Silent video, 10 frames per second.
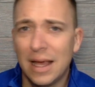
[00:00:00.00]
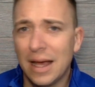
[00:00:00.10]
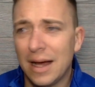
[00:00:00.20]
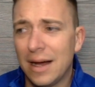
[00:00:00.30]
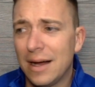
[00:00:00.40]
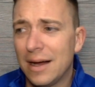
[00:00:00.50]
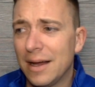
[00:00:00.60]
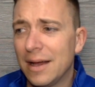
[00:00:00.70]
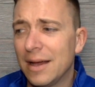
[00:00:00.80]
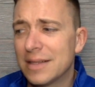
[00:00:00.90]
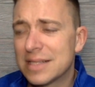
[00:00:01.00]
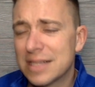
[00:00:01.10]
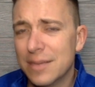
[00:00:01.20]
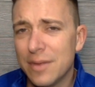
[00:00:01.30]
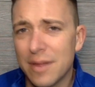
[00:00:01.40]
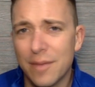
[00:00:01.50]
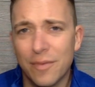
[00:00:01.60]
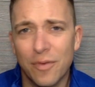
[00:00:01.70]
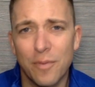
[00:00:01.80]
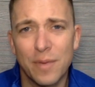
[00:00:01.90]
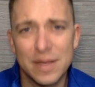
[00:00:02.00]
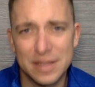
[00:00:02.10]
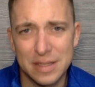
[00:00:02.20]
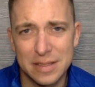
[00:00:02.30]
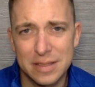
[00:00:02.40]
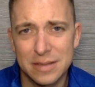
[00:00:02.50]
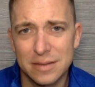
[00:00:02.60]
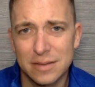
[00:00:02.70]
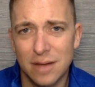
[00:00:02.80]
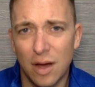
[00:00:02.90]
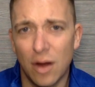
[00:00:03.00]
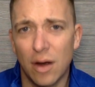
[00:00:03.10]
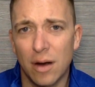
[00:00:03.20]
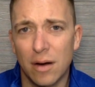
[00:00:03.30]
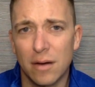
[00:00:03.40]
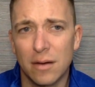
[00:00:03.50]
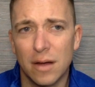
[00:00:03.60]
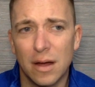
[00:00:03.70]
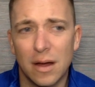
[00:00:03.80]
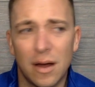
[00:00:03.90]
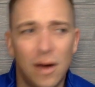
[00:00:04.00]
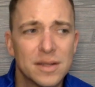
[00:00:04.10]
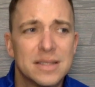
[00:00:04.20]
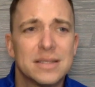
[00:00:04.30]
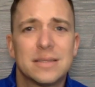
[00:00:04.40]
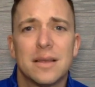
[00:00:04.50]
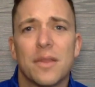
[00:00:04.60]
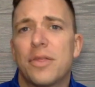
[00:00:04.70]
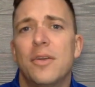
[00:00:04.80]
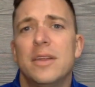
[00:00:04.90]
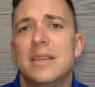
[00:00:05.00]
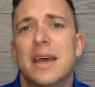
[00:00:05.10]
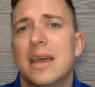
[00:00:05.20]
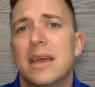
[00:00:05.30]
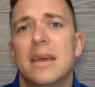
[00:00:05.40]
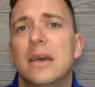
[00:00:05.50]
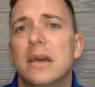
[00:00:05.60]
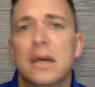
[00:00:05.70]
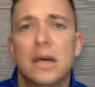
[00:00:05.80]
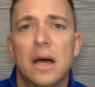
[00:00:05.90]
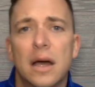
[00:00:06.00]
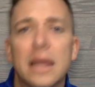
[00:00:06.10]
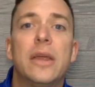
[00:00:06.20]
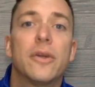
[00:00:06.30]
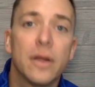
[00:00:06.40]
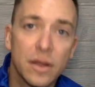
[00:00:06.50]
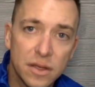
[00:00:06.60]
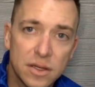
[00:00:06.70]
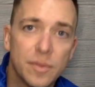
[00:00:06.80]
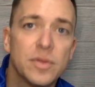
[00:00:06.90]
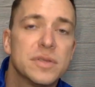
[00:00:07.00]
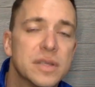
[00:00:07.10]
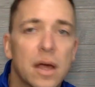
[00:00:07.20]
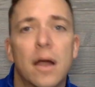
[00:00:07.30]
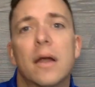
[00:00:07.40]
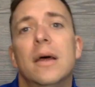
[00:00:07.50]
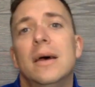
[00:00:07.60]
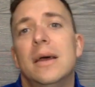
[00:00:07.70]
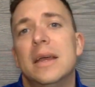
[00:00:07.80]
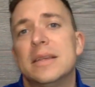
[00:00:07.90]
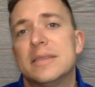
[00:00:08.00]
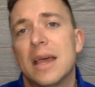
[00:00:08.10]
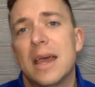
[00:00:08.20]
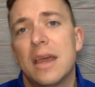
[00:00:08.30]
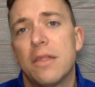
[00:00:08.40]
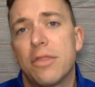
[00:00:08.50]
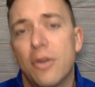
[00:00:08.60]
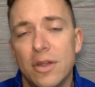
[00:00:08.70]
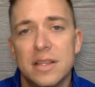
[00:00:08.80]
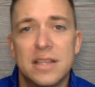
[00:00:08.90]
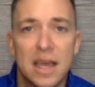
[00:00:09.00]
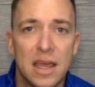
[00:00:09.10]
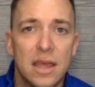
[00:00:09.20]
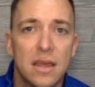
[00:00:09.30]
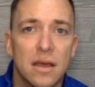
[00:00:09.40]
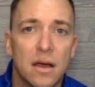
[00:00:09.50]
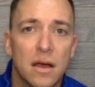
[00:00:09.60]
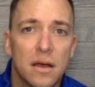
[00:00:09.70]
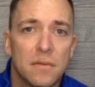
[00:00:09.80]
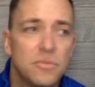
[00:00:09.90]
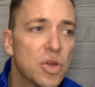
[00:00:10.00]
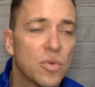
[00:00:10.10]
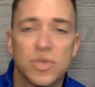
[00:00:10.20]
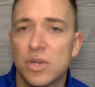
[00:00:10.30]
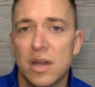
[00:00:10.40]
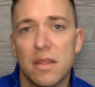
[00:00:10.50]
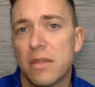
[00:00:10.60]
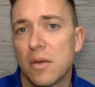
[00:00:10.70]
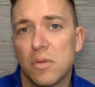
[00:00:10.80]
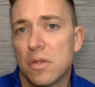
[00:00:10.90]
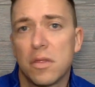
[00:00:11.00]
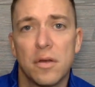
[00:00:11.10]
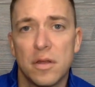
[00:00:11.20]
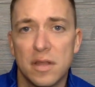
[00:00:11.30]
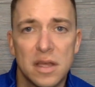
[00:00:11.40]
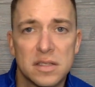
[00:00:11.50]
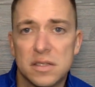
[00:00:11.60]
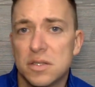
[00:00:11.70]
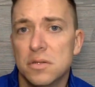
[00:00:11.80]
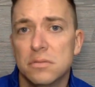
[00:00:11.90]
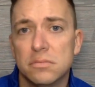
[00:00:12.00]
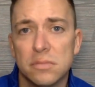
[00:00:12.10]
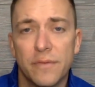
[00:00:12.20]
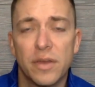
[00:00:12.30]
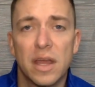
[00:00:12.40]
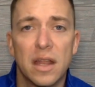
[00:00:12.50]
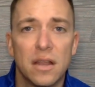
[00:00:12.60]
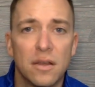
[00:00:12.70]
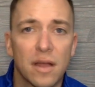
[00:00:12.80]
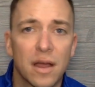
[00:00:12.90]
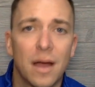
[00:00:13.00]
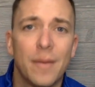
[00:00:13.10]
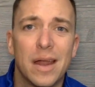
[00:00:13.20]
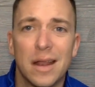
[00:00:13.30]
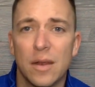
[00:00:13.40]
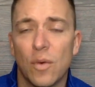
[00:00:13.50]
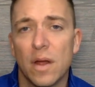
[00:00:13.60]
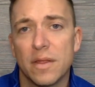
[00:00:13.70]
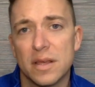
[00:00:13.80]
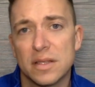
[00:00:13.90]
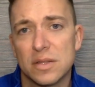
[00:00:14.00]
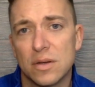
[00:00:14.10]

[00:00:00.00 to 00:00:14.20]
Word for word: Uh, some of them for business are uh, ours is a 30 day uh, here at WCR is a 30 day. Uh, you can return anything within 30 days. It's new. If you get it and you're like, oh man, I didn't want this